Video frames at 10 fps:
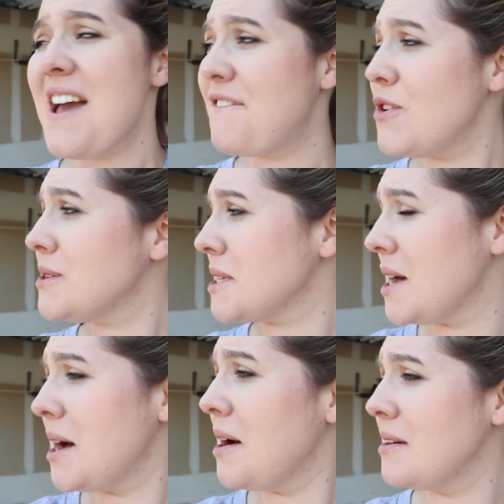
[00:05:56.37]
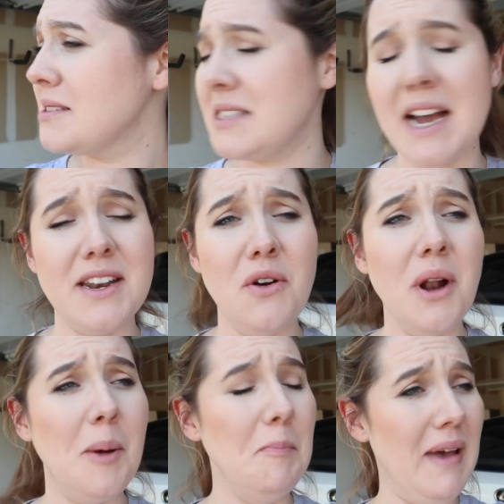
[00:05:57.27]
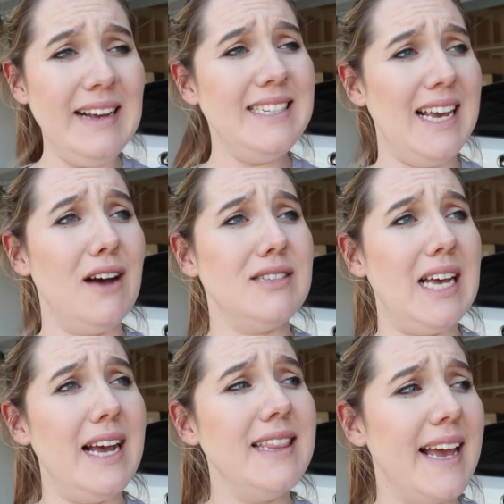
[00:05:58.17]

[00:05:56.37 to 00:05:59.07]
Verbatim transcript: It feels, side note, amazing outside.